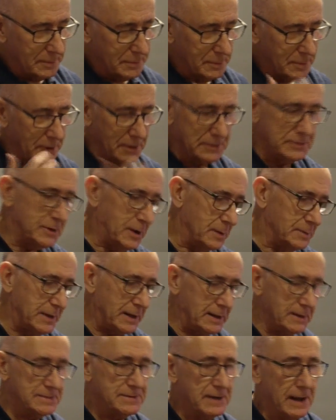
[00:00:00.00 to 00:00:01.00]
9 times
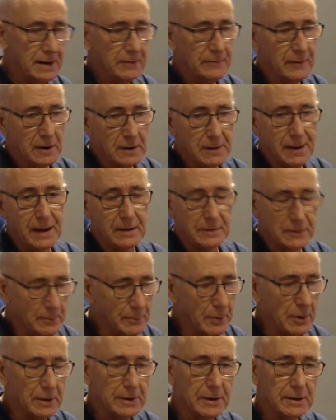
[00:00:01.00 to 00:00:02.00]
out of 10, if I go out on the
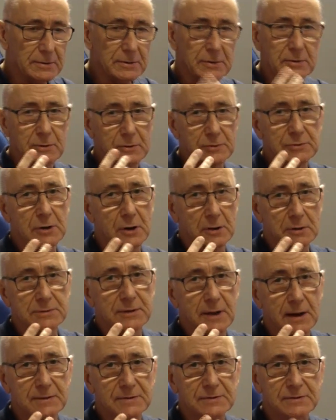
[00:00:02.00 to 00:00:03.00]
bike, I do use
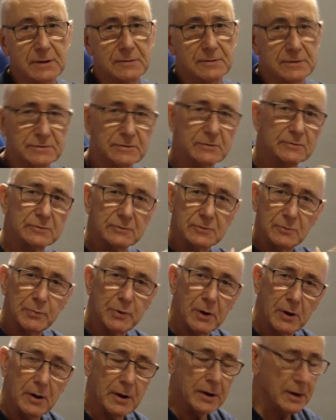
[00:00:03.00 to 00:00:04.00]
contacts, so this doesn't
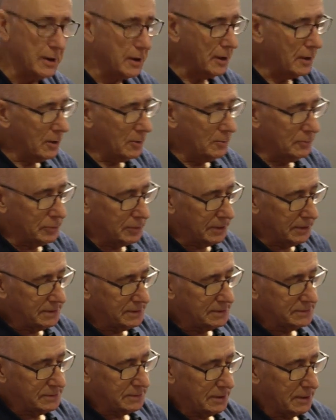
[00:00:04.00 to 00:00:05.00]
apply. But
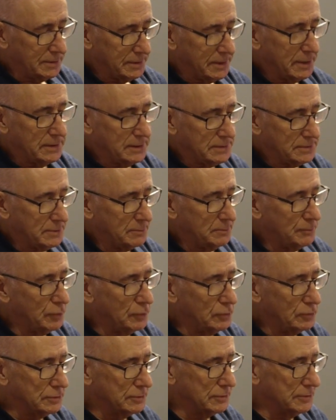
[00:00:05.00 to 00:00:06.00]
it is, I think it is
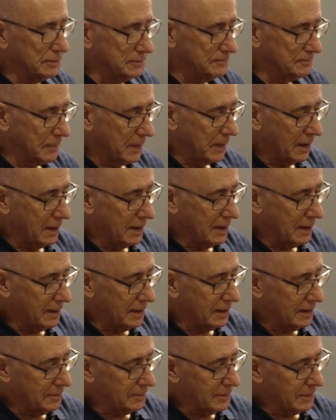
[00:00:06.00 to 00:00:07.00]
important.
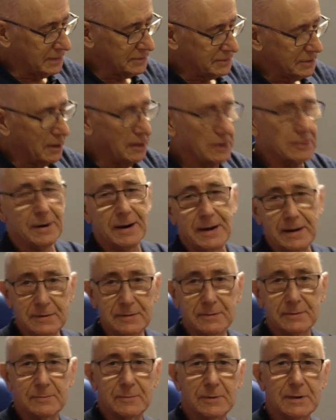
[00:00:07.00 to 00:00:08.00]
It's not
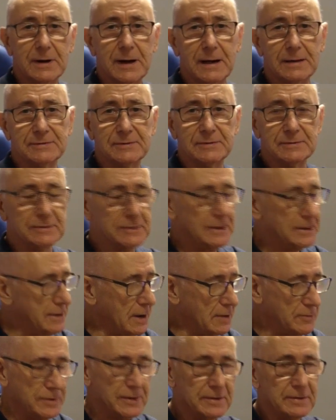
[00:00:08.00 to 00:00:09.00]
great with glasses, and I
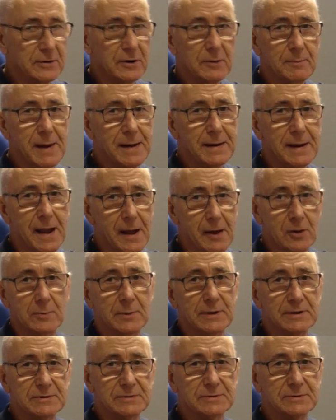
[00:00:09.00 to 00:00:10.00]
don't think there are many
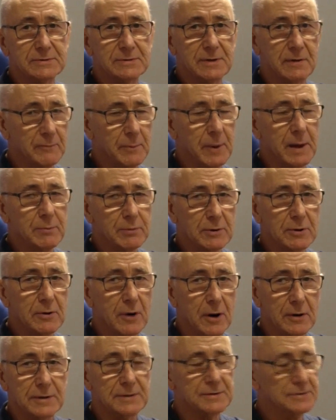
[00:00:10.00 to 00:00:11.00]
helmets, if people
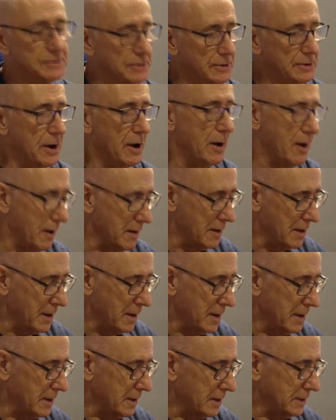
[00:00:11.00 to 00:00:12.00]
are honest, that are.
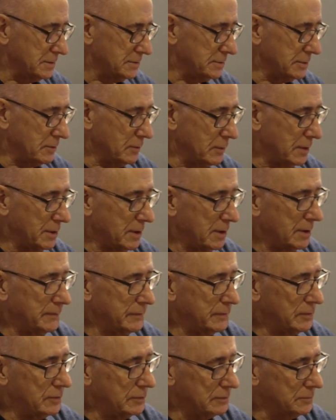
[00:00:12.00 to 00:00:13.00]
So what
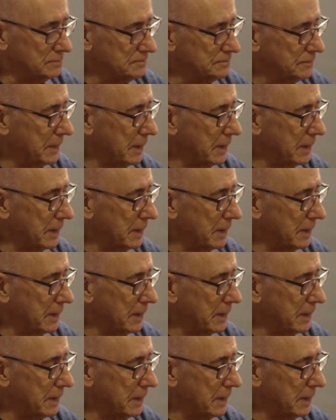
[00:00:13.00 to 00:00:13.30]
I've done,